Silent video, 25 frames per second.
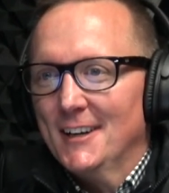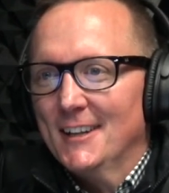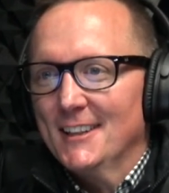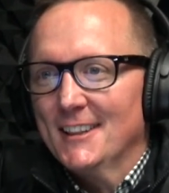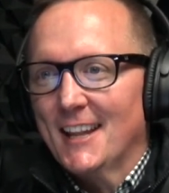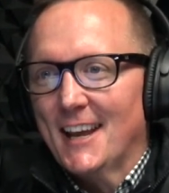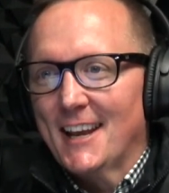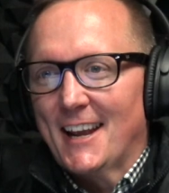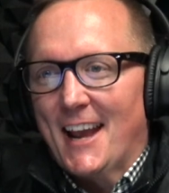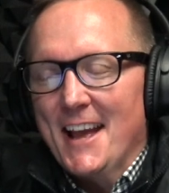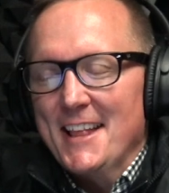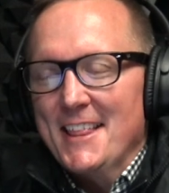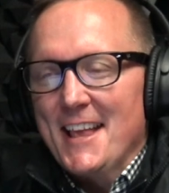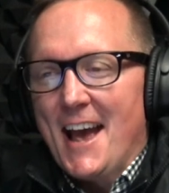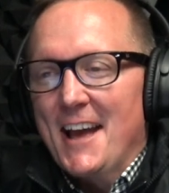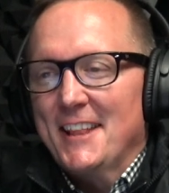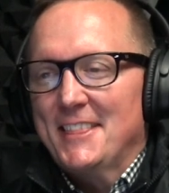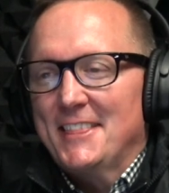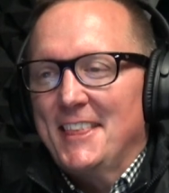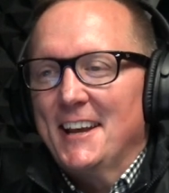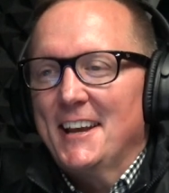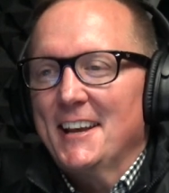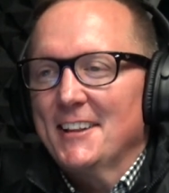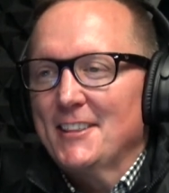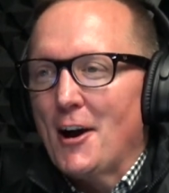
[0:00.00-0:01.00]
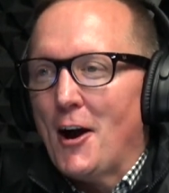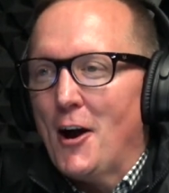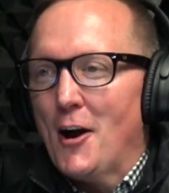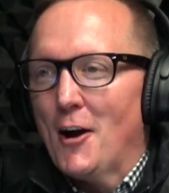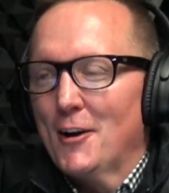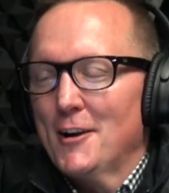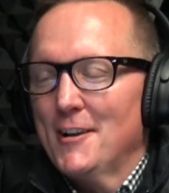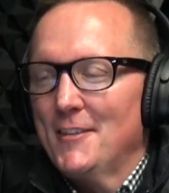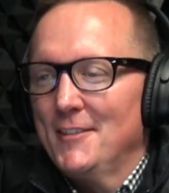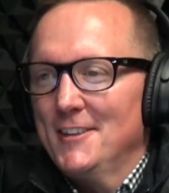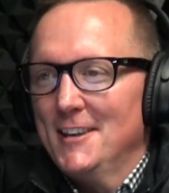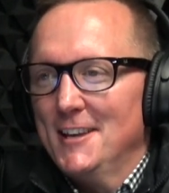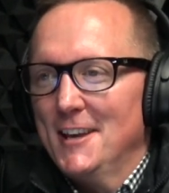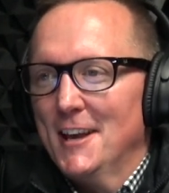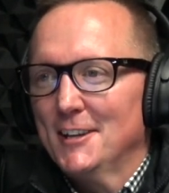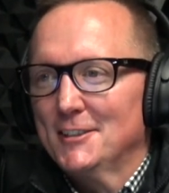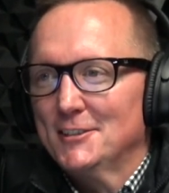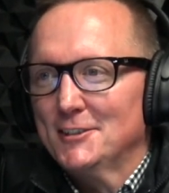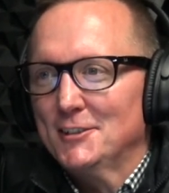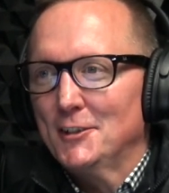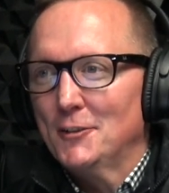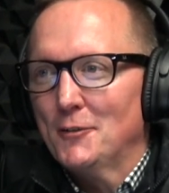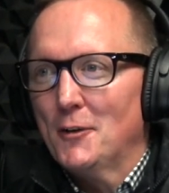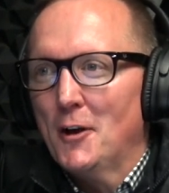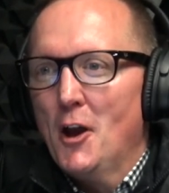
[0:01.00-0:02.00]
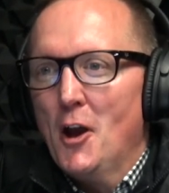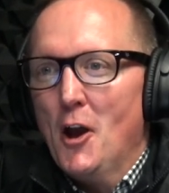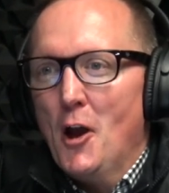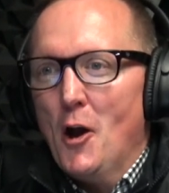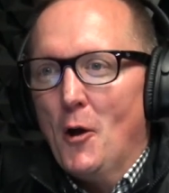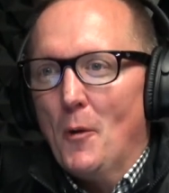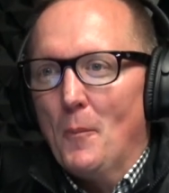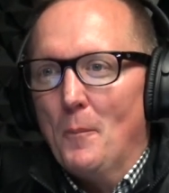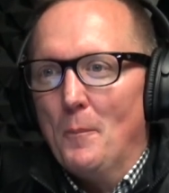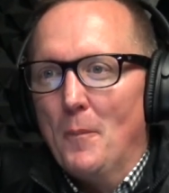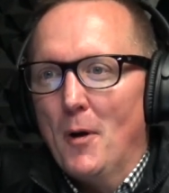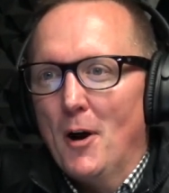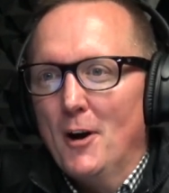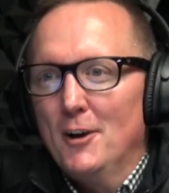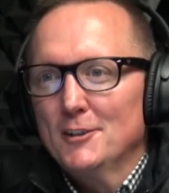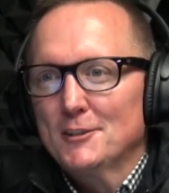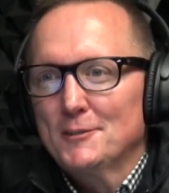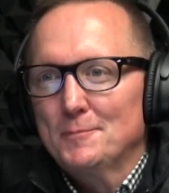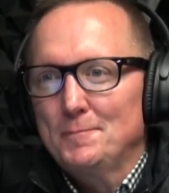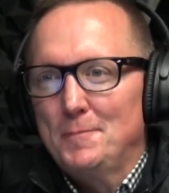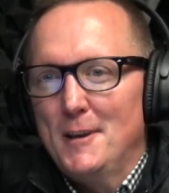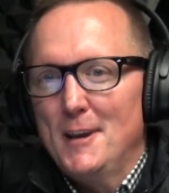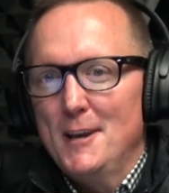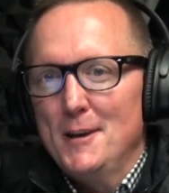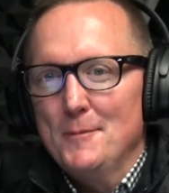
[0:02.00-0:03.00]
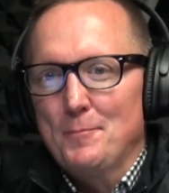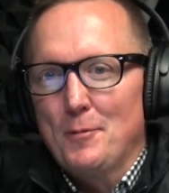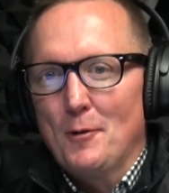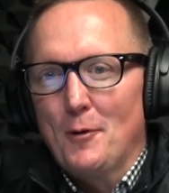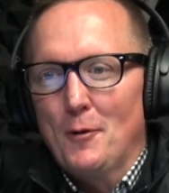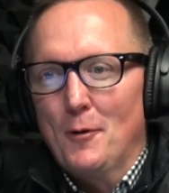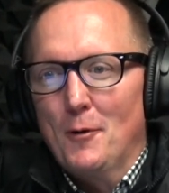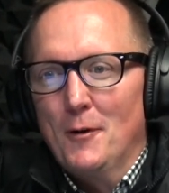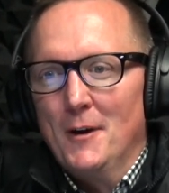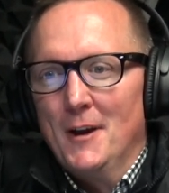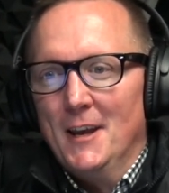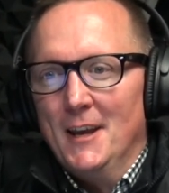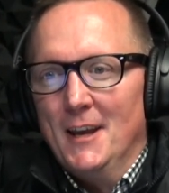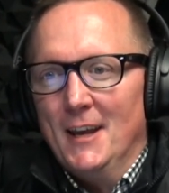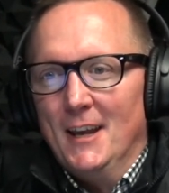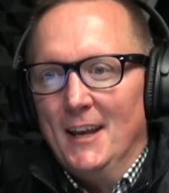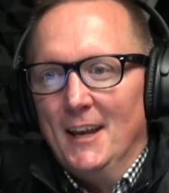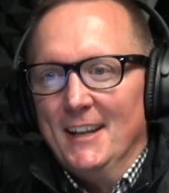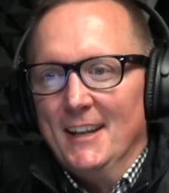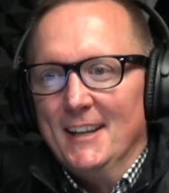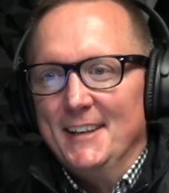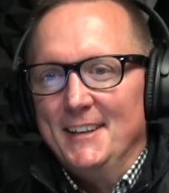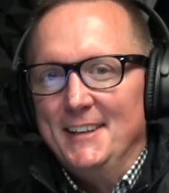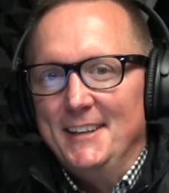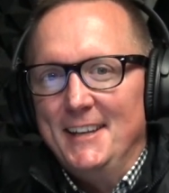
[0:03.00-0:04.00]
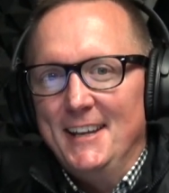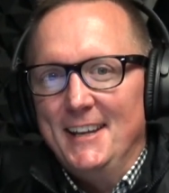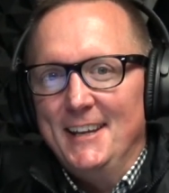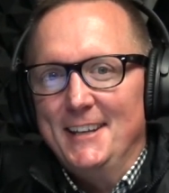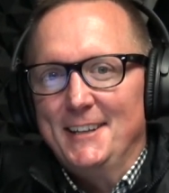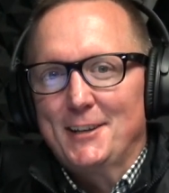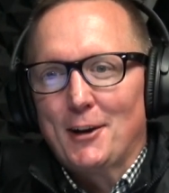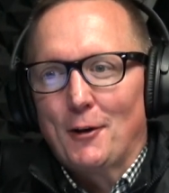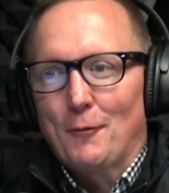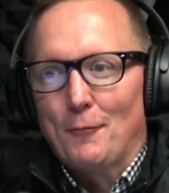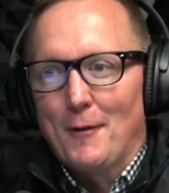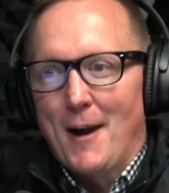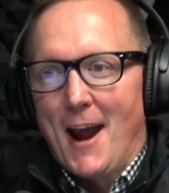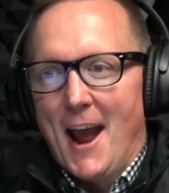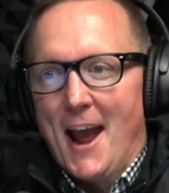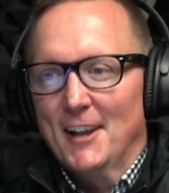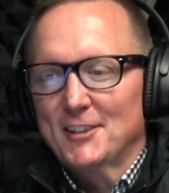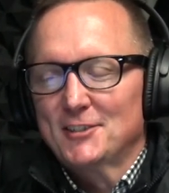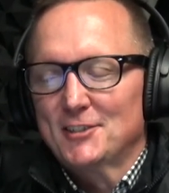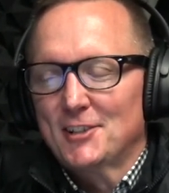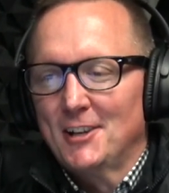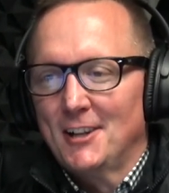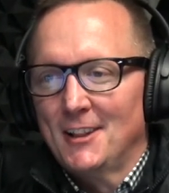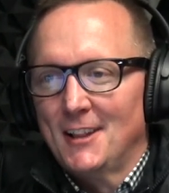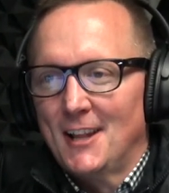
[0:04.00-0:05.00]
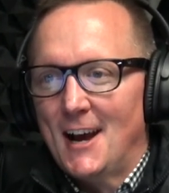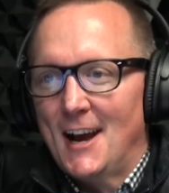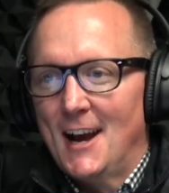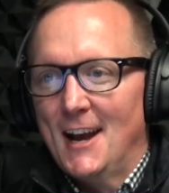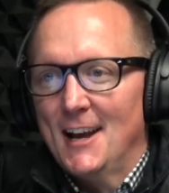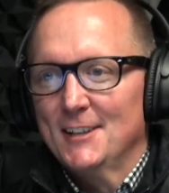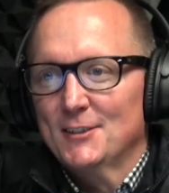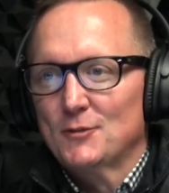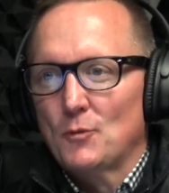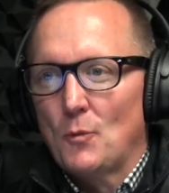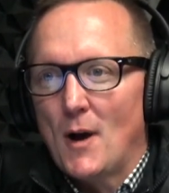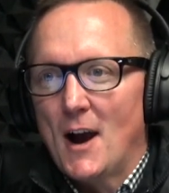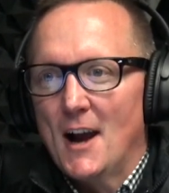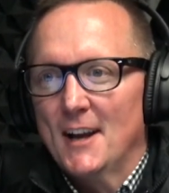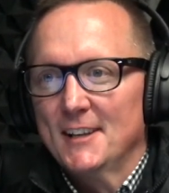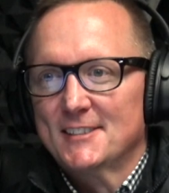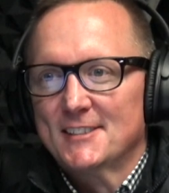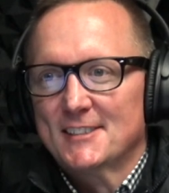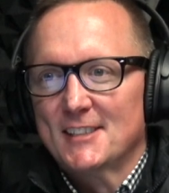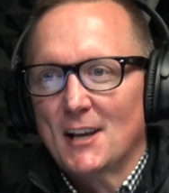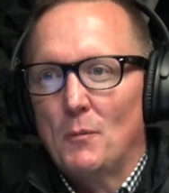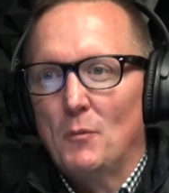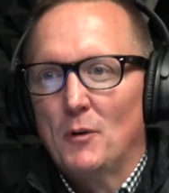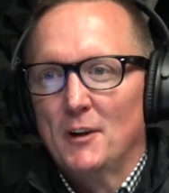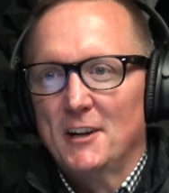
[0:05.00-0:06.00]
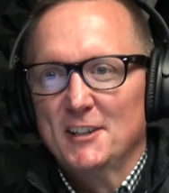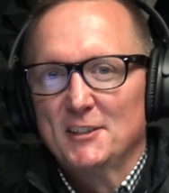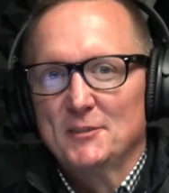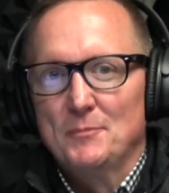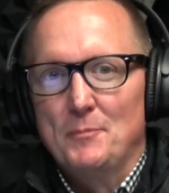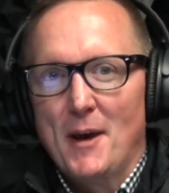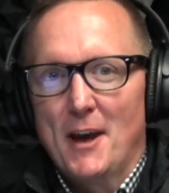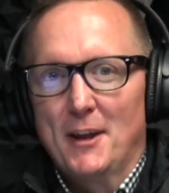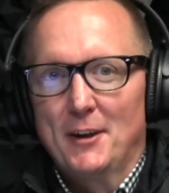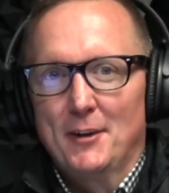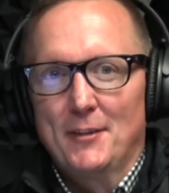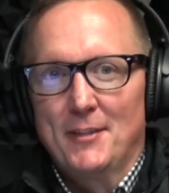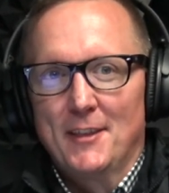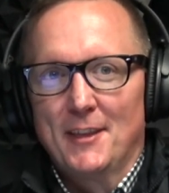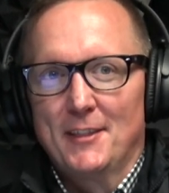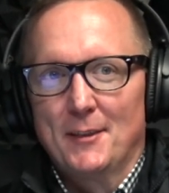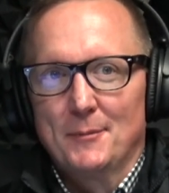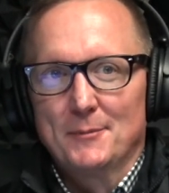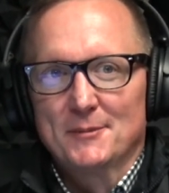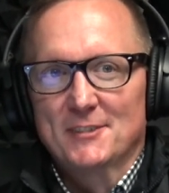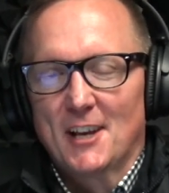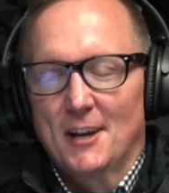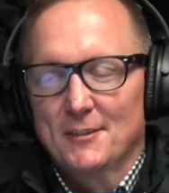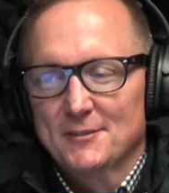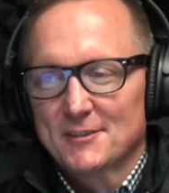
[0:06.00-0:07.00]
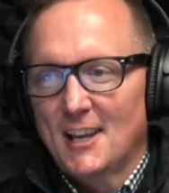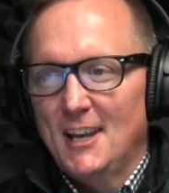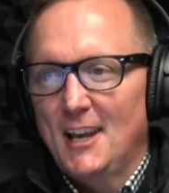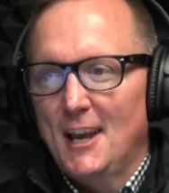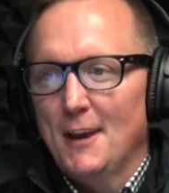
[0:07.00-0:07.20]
Like I, I think at the heart of the issue, most people need to rationalize why someone is better than themselves.